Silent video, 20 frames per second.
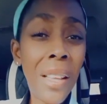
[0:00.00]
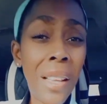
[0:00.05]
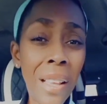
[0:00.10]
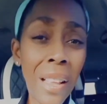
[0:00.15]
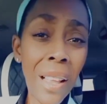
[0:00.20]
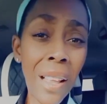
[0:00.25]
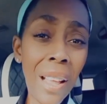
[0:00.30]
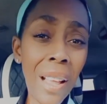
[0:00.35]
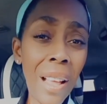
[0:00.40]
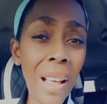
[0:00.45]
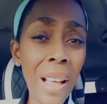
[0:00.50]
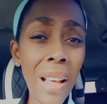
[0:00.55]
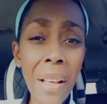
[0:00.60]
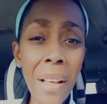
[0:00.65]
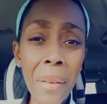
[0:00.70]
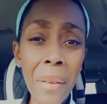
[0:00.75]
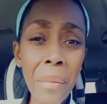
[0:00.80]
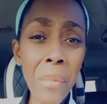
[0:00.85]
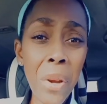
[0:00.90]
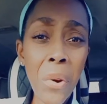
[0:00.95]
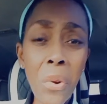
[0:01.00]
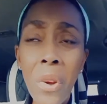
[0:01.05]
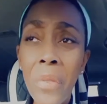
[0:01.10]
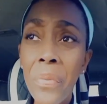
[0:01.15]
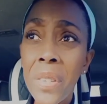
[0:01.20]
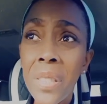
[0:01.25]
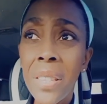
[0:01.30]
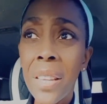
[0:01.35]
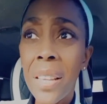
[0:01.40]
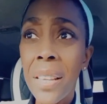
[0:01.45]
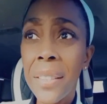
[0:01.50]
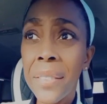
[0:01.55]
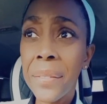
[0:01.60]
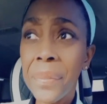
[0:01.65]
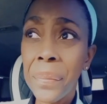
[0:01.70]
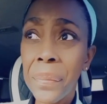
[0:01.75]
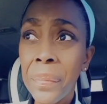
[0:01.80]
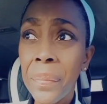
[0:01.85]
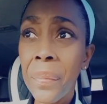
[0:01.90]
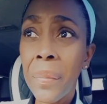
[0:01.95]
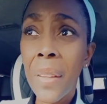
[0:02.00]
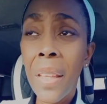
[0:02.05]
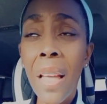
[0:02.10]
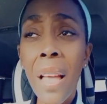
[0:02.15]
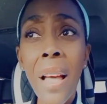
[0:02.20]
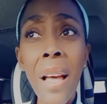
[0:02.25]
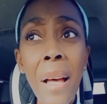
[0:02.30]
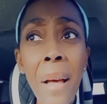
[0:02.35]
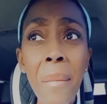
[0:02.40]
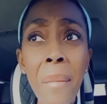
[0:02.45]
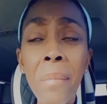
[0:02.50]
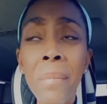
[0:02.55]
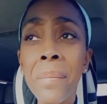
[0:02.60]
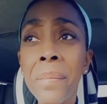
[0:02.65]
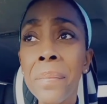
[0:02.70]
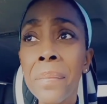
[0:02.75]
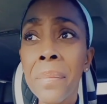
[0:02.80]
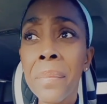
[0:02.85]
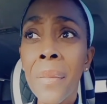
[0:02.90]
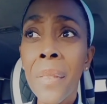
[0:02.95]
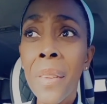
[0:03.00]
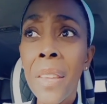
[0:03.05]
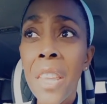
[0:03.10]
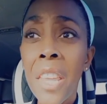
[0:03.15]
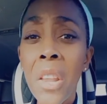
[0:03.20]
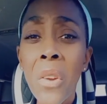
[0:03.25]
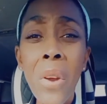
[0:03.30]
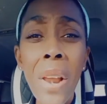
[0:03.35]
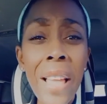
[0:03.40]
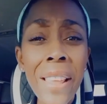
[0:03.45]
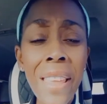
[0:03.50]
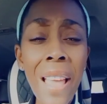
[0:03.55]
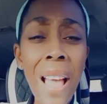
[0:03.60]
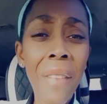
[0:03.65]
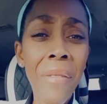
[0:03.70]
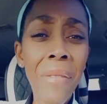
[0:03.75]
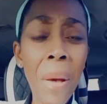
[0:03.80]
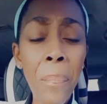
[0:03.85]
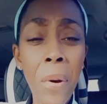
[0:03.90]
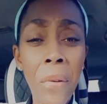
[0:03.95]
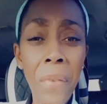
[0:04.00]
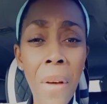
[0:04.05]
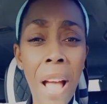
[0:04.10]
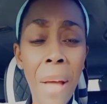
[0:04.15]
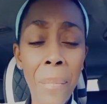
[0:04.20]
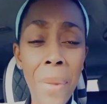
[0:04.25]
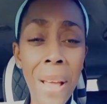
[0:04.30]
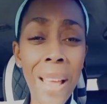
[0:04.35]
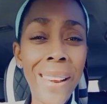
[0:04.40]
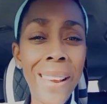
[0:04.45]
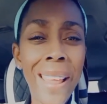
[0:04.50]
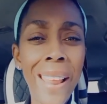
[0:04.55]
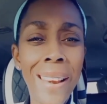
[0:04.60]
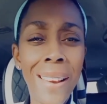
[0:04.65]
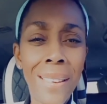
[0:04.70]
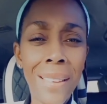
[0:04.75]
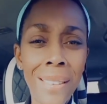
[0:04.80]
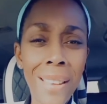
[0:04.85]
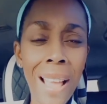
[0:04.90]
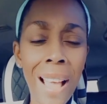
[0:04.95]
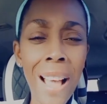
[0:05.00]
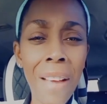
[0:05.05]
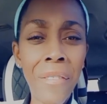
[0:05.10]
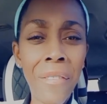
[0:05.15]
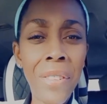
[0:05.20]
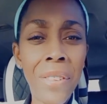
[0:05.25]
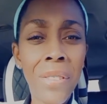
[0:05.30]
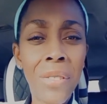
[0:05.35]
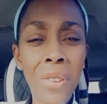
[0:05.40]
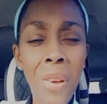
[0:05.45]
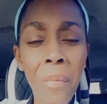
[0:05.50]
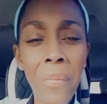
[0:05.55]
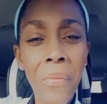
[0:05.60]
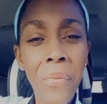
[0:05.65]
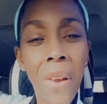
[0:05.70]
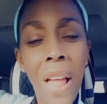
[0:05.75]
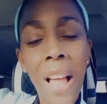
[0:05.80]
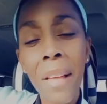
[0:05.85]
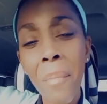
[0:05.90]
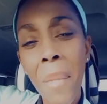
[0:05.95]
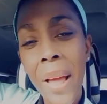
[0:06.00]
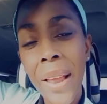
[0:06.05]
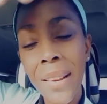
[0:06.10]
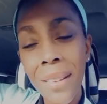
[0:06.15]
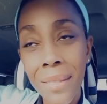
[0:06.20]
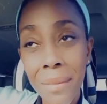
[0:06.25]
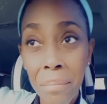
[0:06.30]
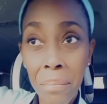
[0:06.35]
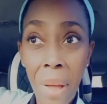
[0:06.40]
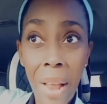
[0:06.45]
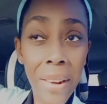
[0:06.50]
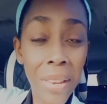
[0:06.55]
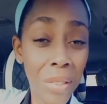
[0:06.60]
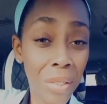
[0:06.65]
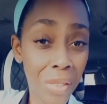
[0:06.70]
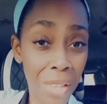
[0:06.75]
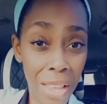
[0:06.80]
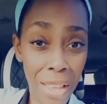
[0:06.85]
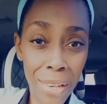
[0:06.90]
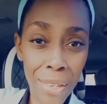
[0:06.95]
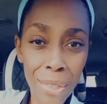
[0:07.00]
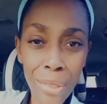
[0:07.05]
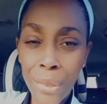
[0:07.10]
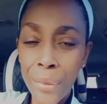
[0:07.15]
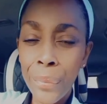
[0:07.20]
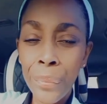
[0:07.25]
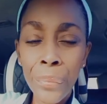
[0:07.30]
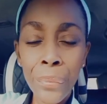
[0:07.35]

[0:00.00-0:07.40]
I don't know if I say, you know, like you have a performer and then you have some flagman on the stage.